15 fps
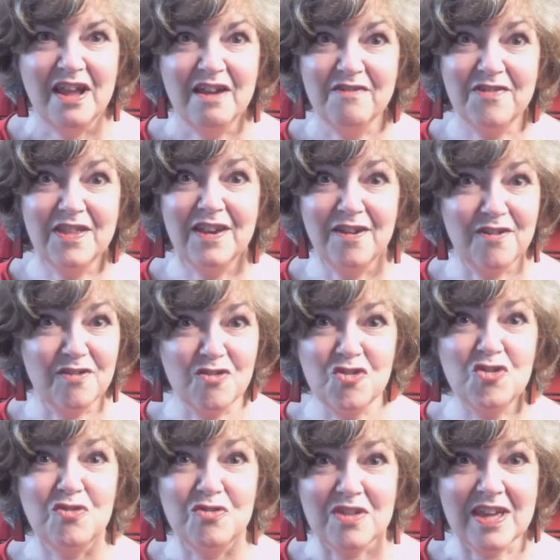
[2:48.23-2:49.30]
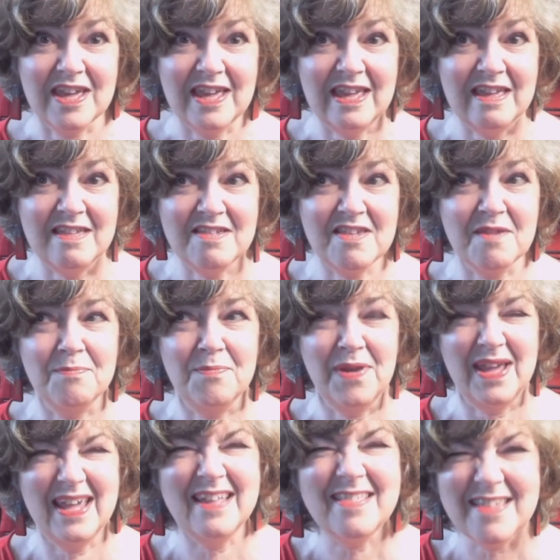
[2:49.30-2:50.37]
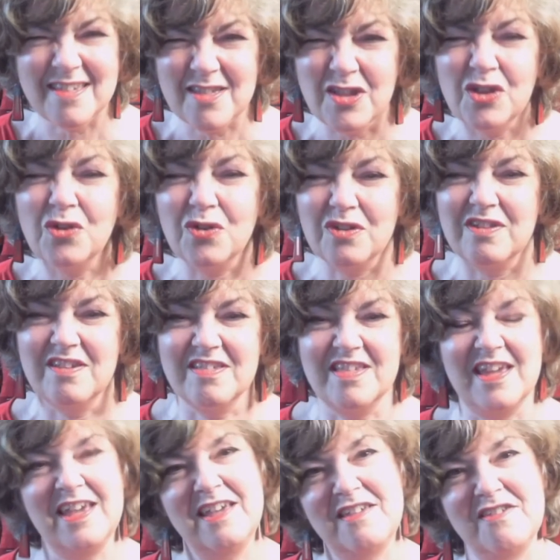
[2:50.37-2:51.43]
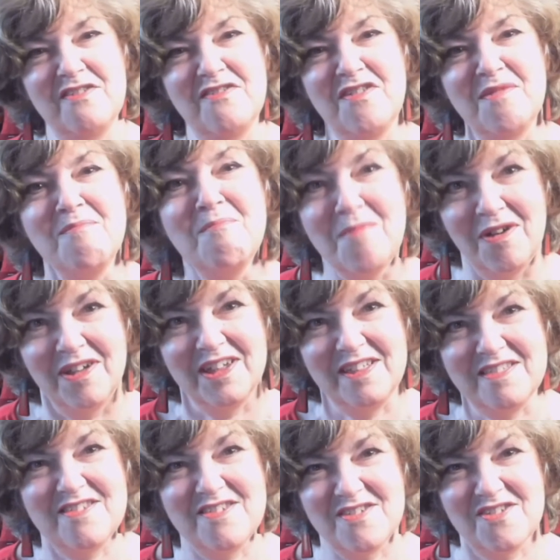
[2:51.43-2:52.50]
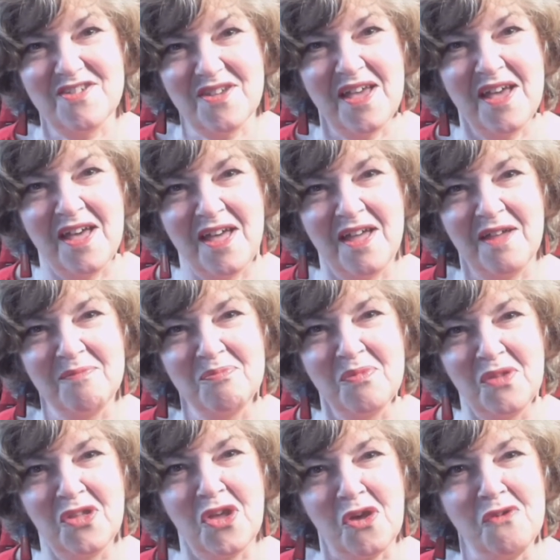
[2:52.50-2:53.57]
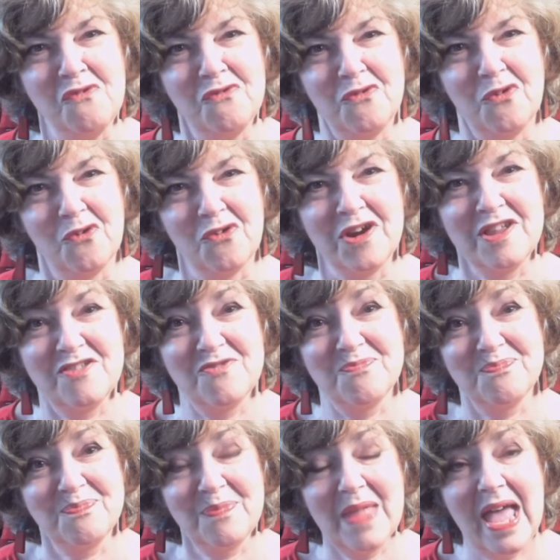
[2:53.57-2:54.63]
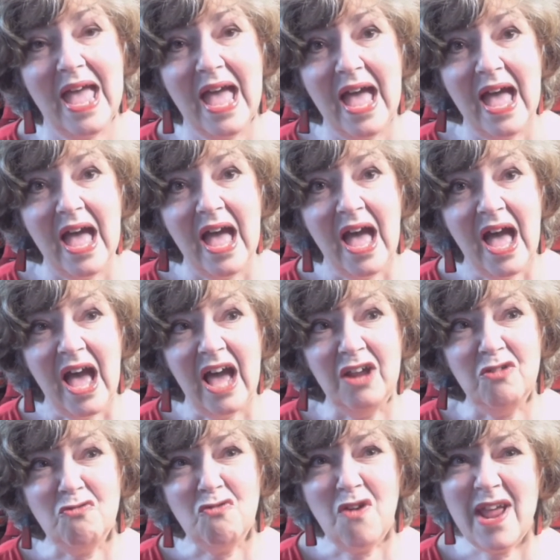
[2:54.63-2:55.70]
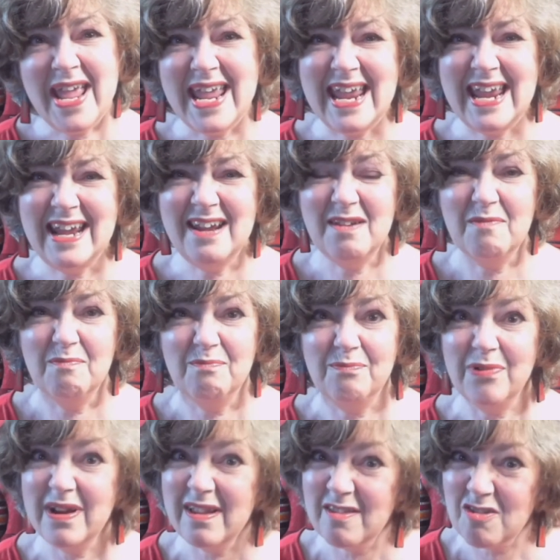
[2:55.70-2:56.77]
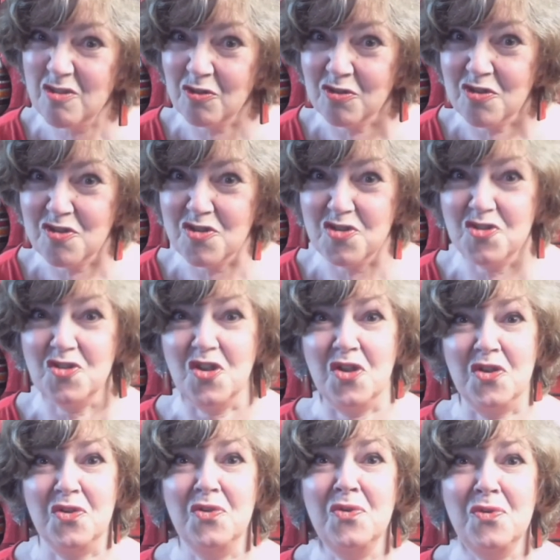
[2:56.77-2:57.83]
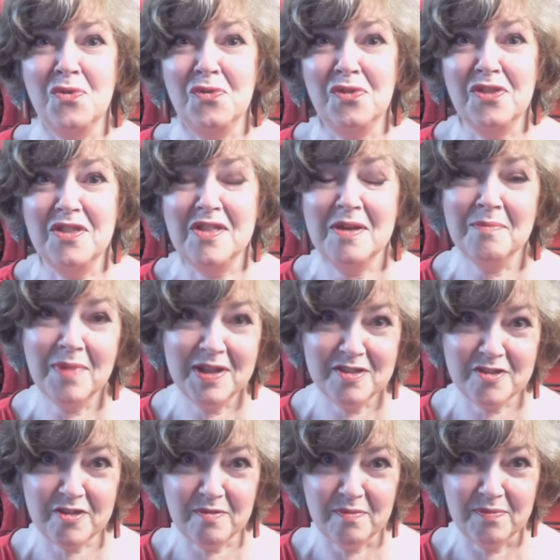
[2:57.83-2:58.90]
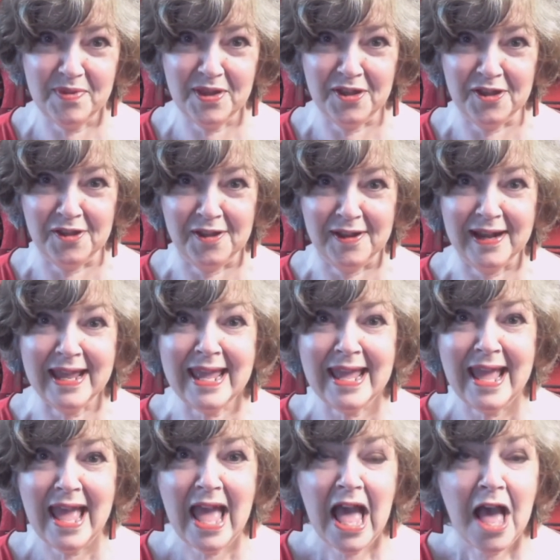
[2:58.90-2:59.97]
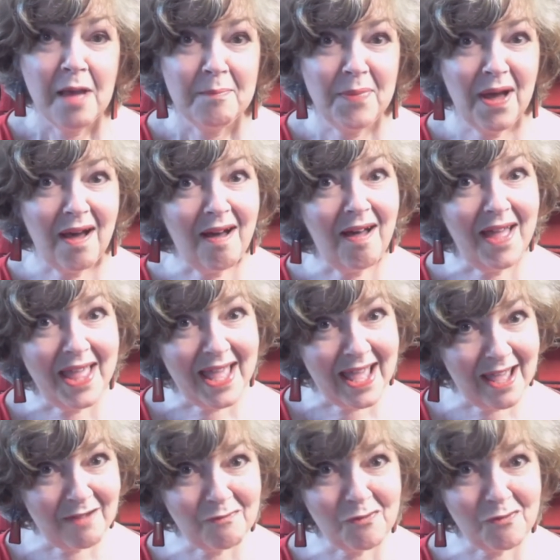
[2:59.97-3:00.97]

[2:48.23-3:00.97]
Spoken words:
for the last 2 days, but it does look today as if it might go for it. And rain brings us on to snow, although that might seem a bit early, but I have